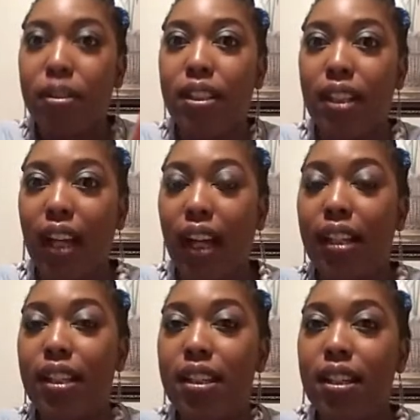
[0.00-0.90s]

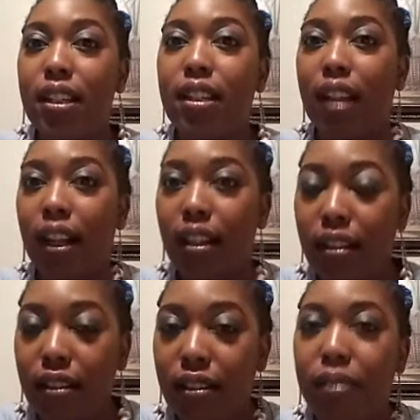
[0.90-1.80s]

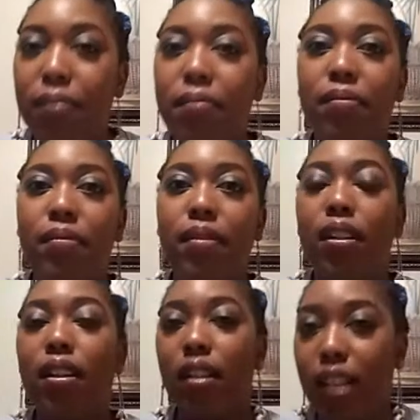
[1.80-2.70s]
TOOTIEZ.com.
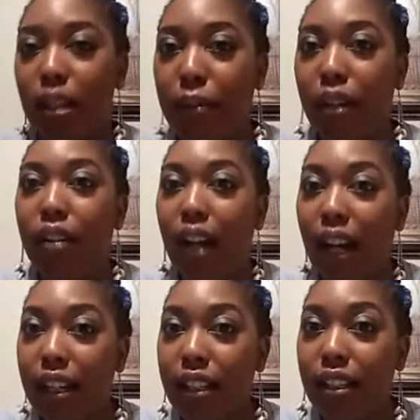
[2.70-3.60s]
Check me out
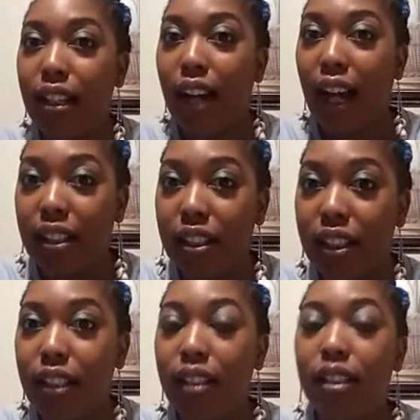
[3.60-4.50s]
on
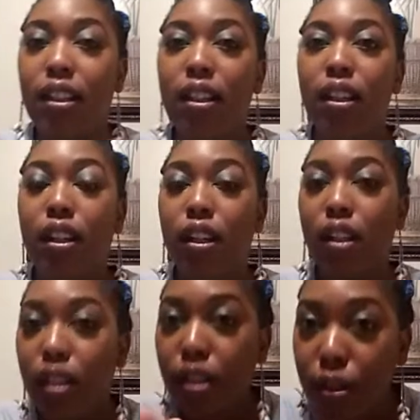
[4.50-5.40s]
IG,
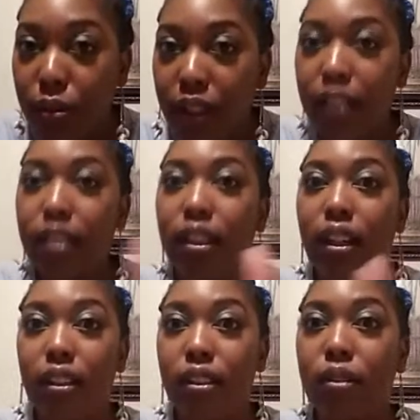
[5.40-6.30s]
Tooties
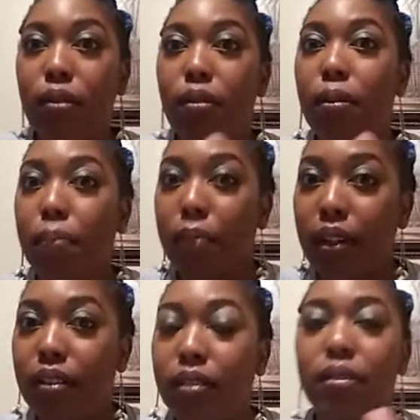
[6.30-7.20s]
underscore
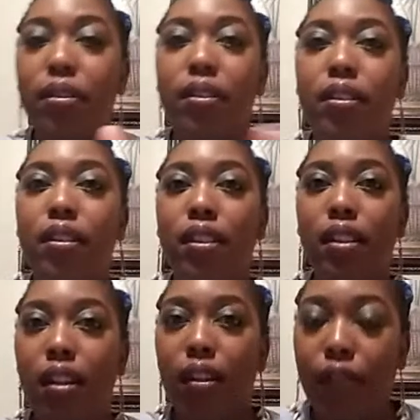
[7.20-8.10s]
bundles.
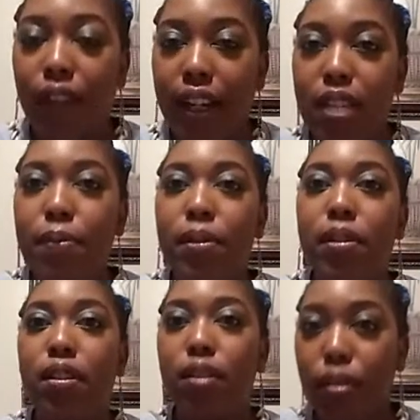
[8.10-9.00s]

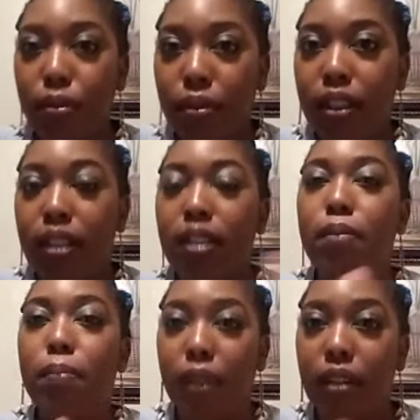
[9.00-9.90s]
Facebook, Tooties
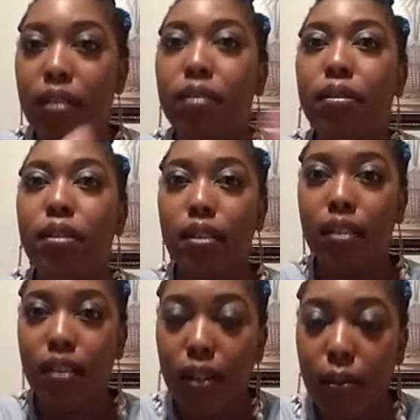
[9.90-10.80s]
Bundles
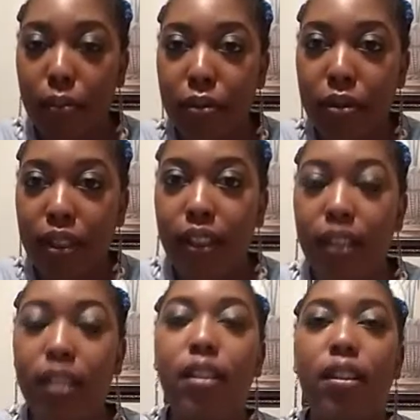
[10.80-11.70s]

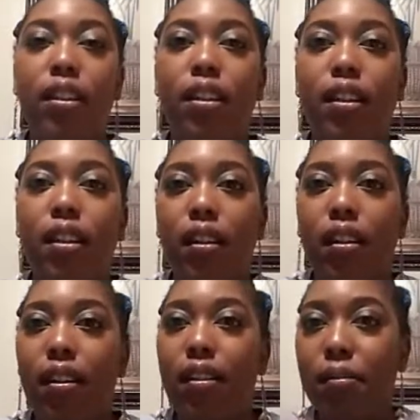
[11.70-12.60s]
Boutique.
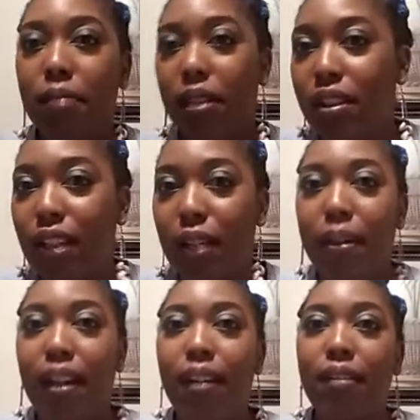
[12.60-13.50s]
Just check
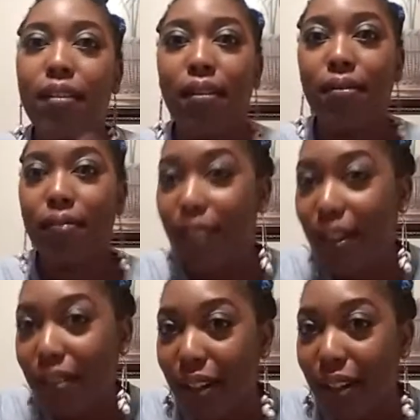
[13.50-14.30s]
me out. I'm very